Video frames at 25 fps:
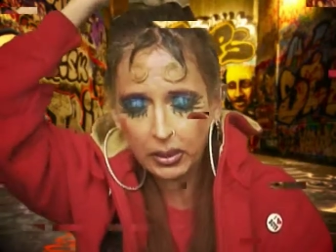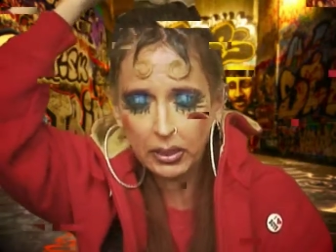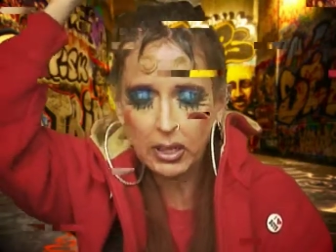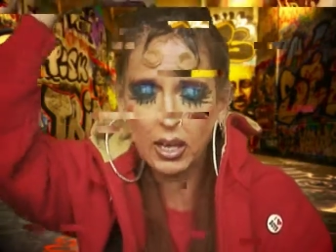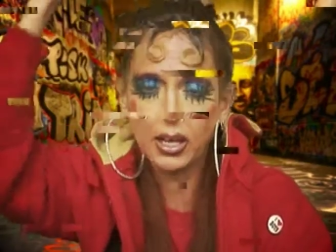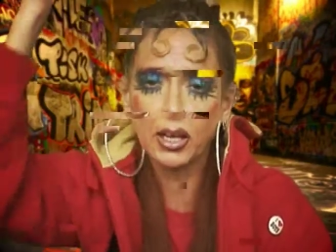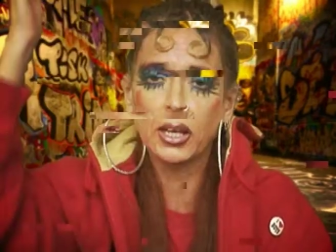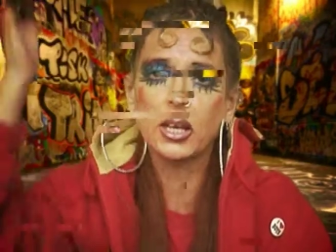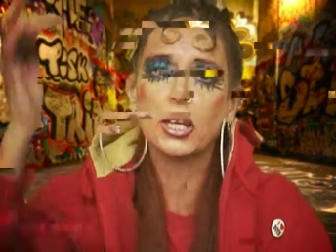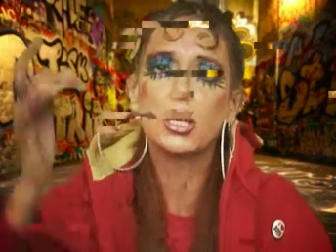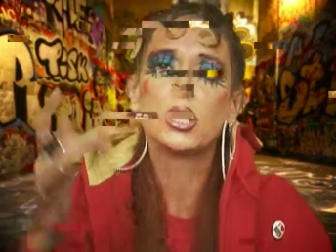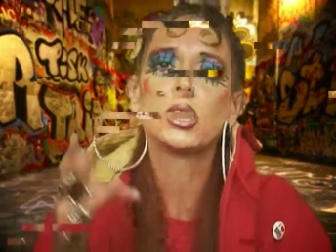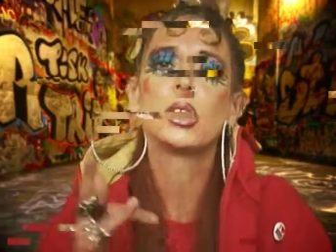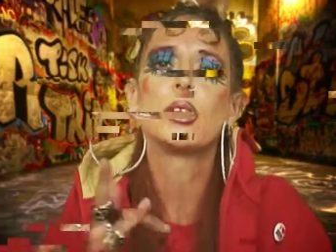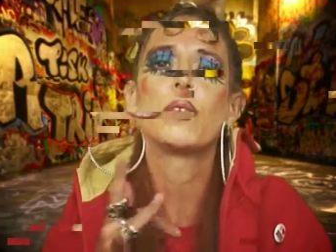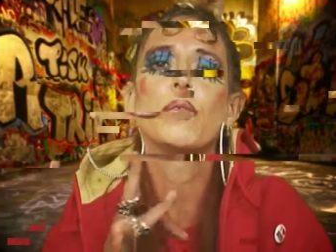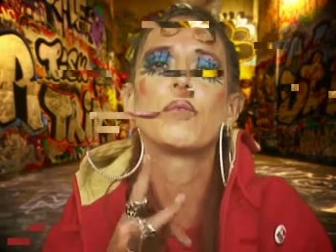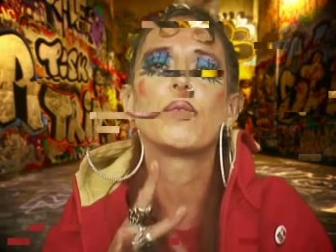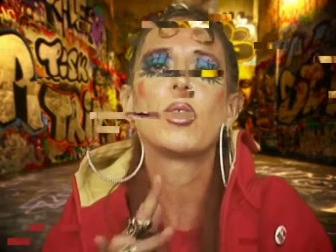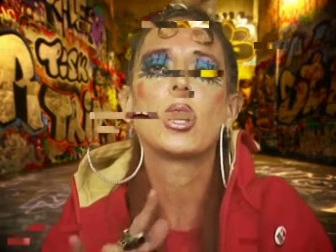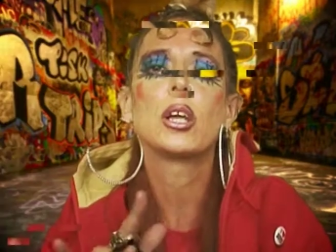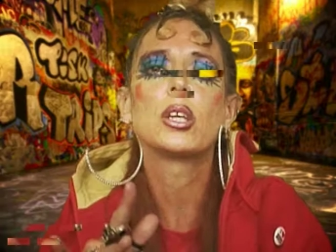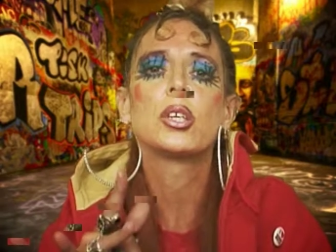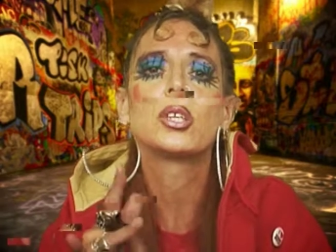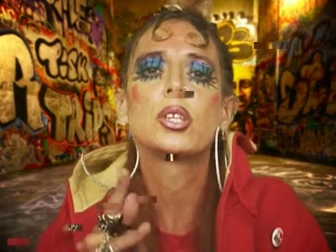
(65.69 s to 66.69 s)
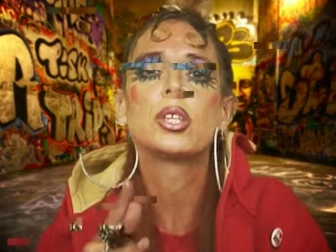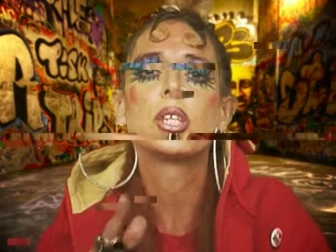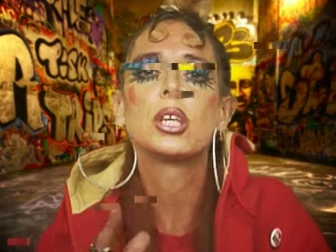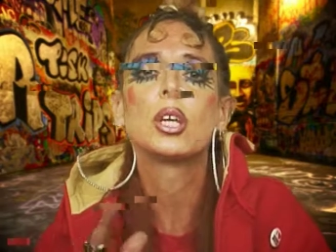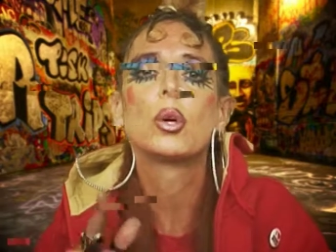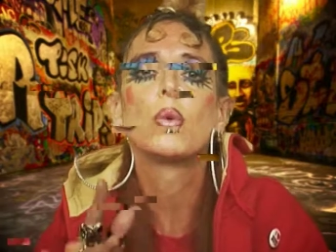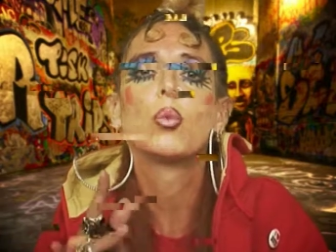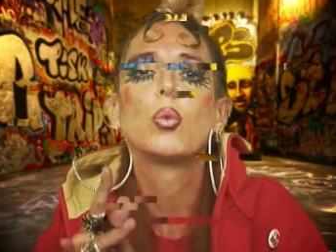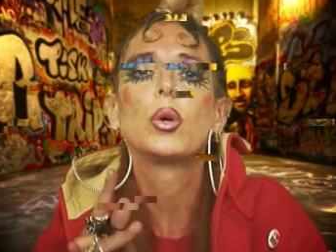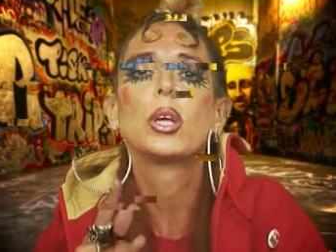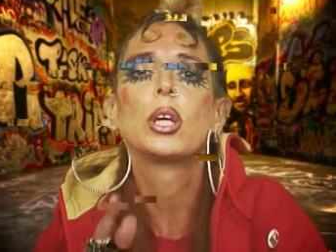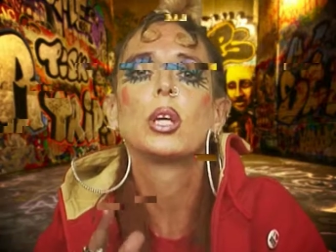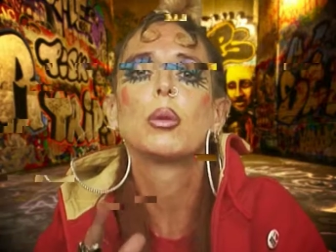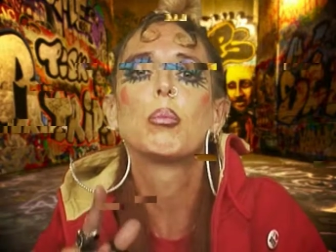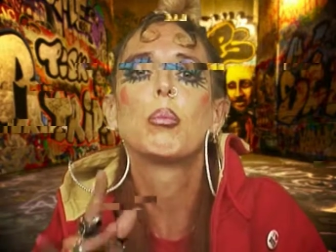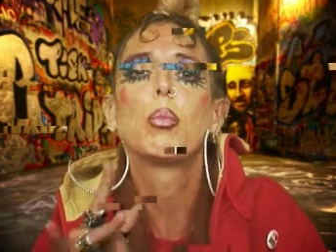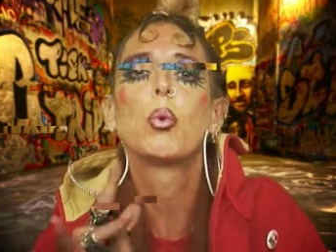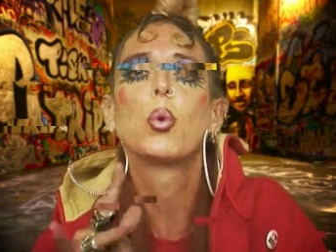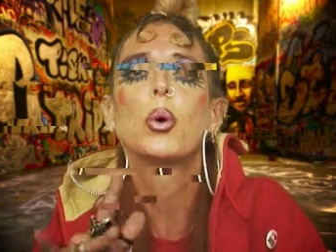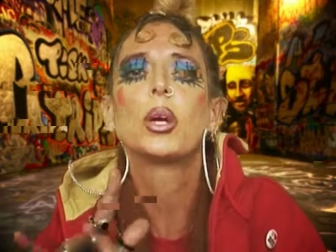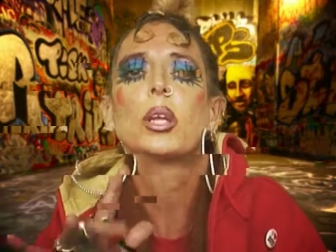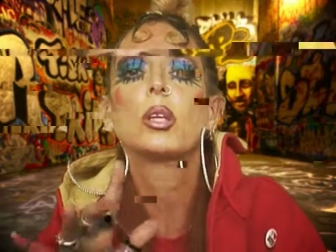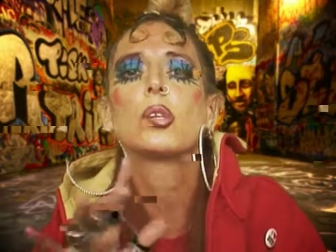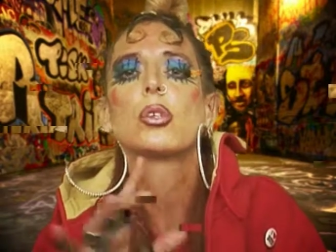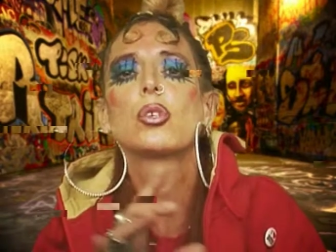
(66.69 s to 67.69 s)
and I is a fat, sick, wicked
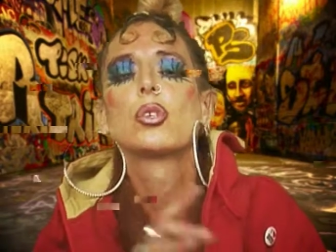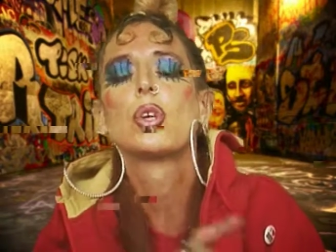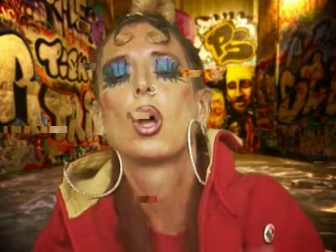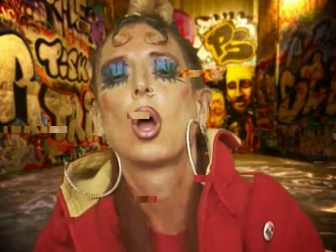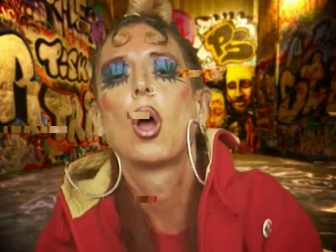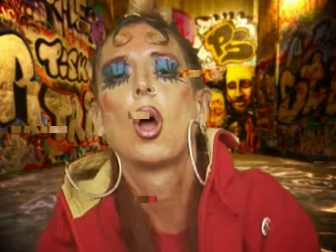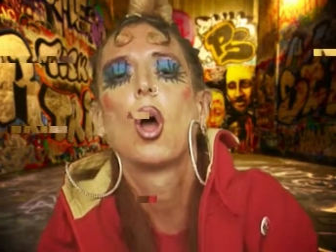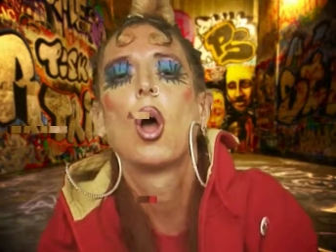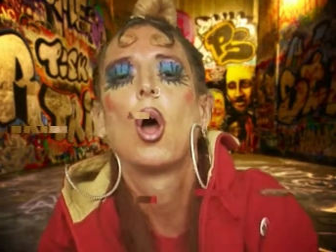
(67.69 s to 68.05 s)
poet.